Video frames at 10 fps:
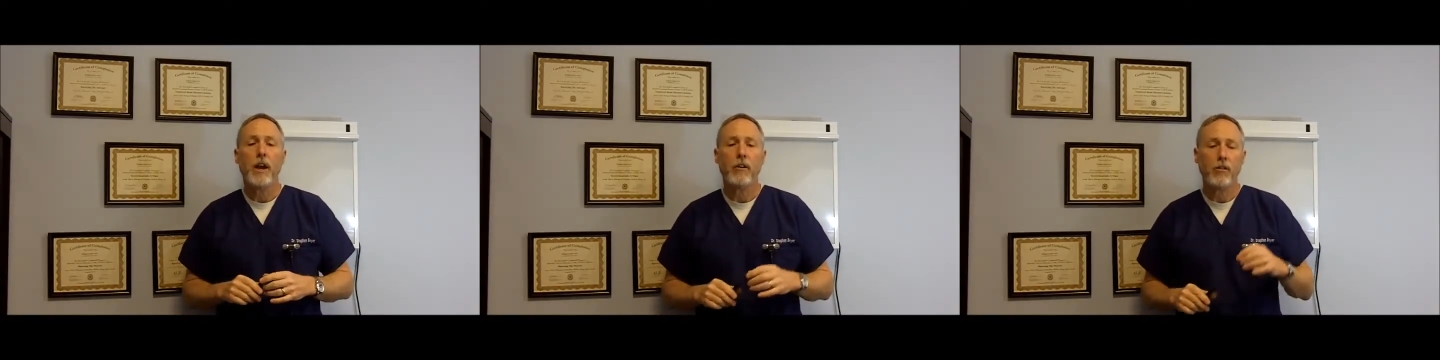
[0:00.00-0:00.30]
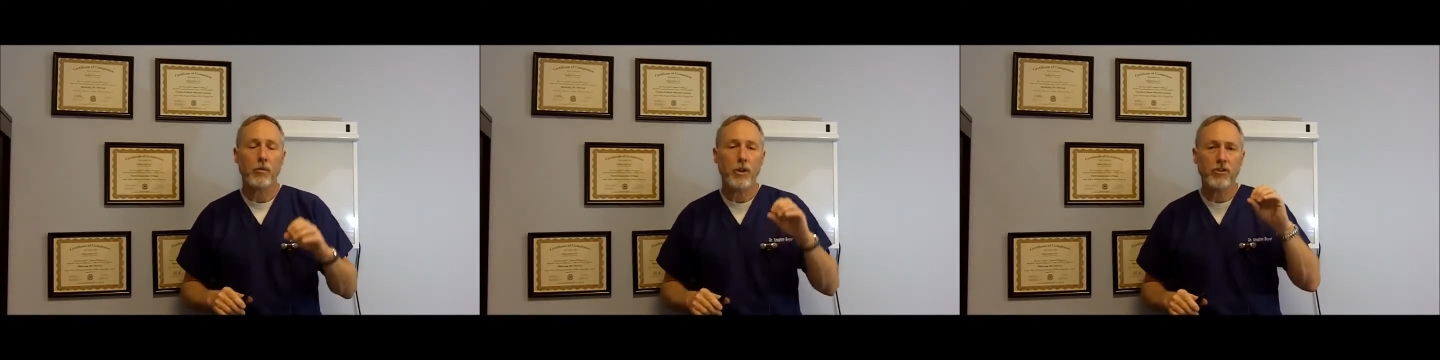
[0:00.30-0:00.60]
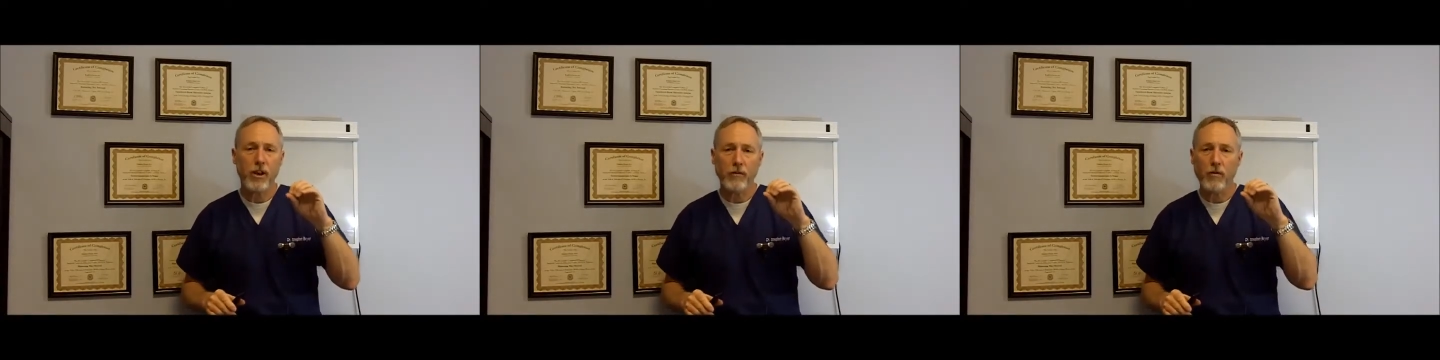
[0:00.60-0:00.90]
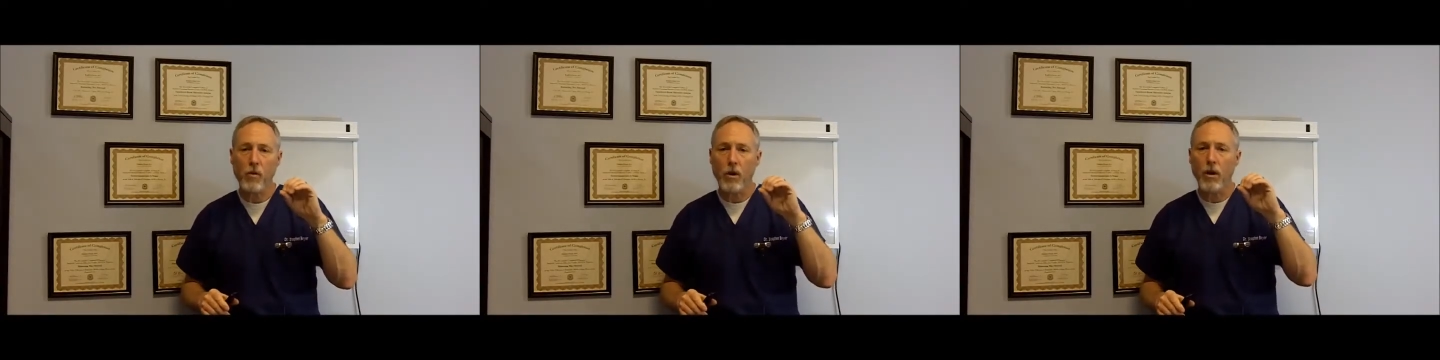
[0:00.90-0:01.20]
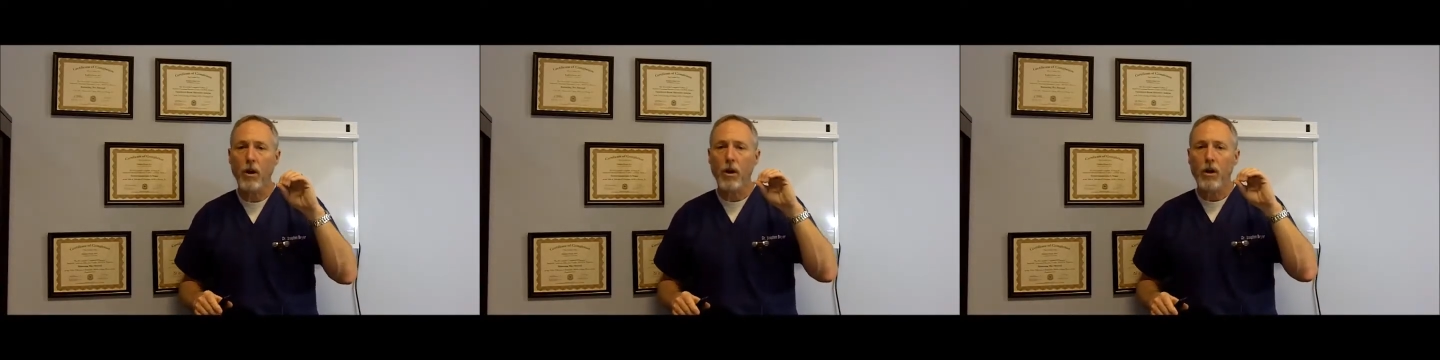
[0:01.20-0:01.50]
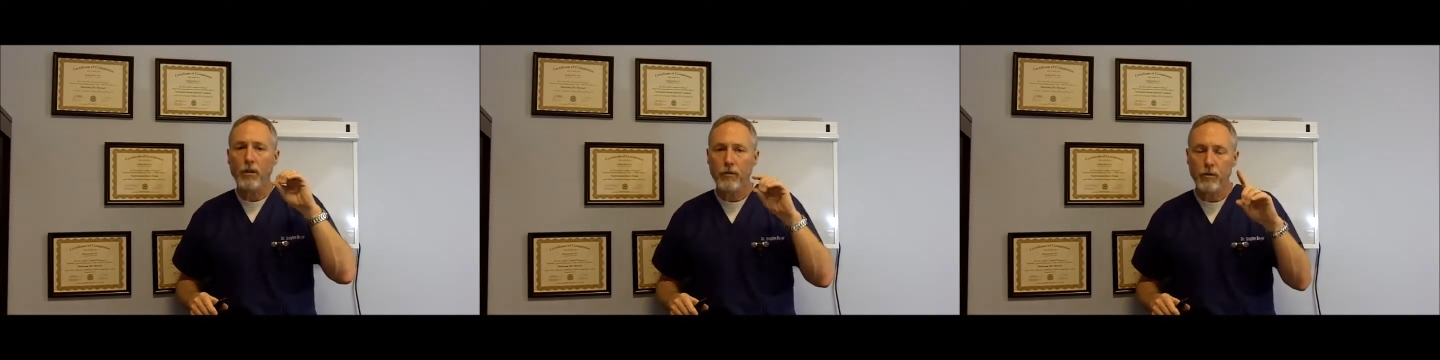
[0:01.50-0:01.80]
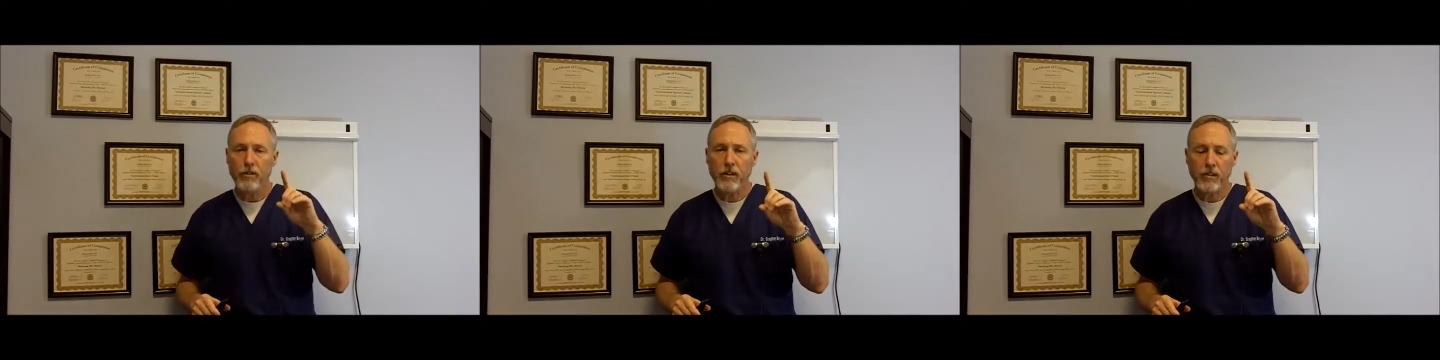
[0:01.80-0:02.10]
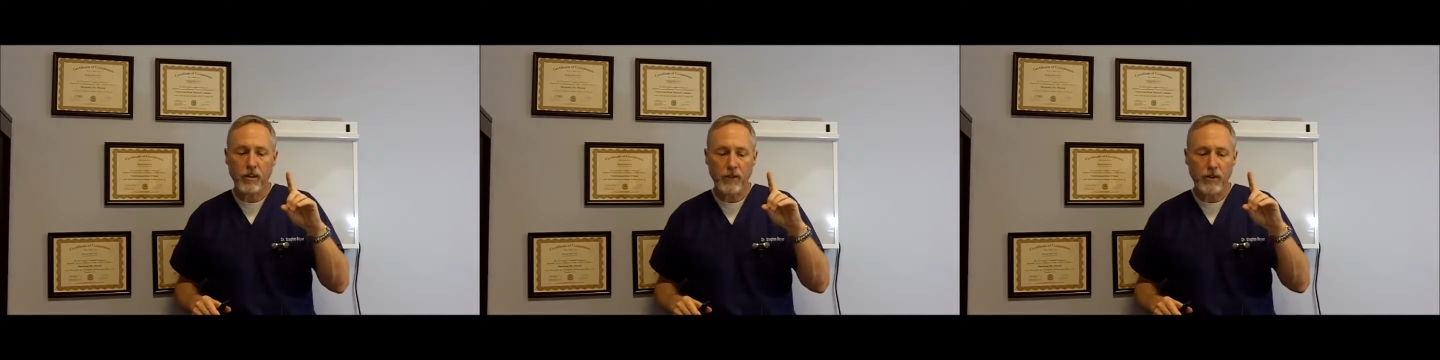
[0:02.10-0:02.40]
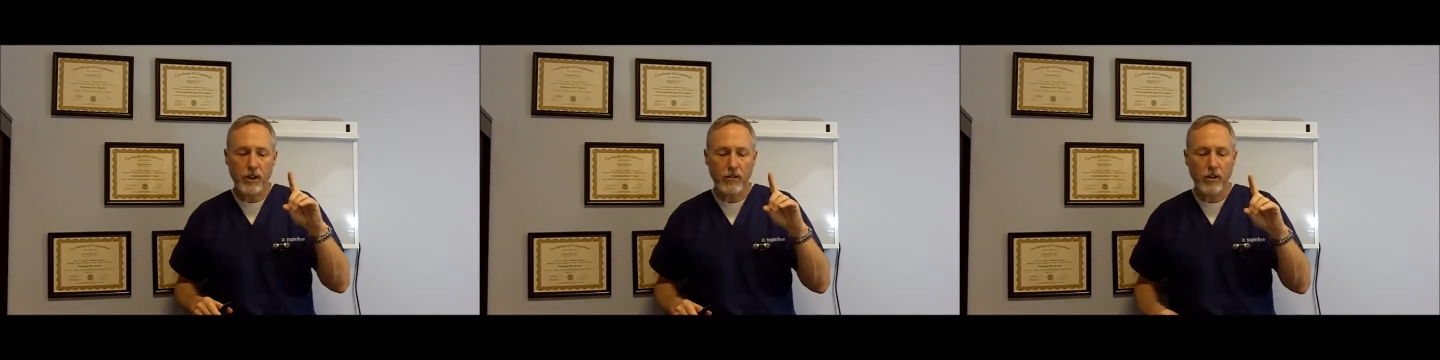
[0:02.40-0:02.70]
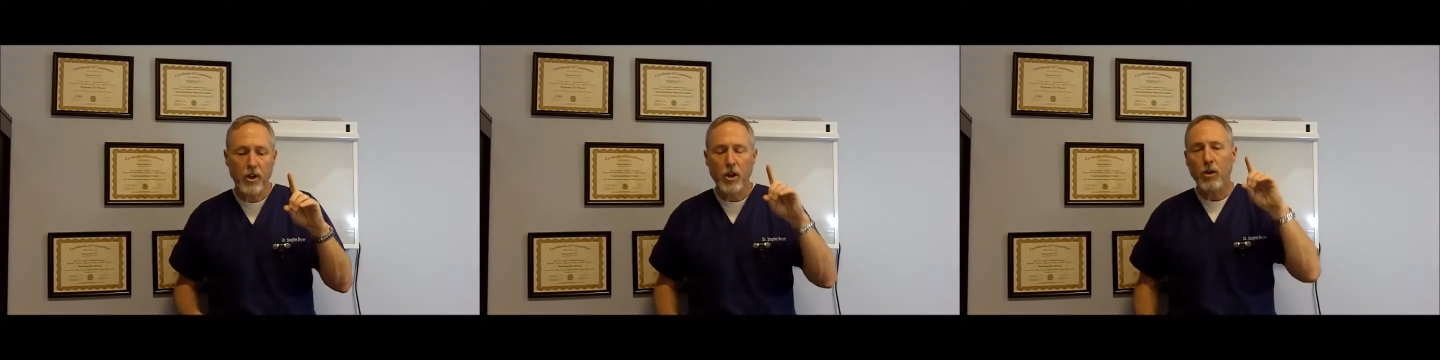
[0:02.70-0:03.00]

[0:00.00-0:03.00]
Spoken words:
And so we check for food sensitivities.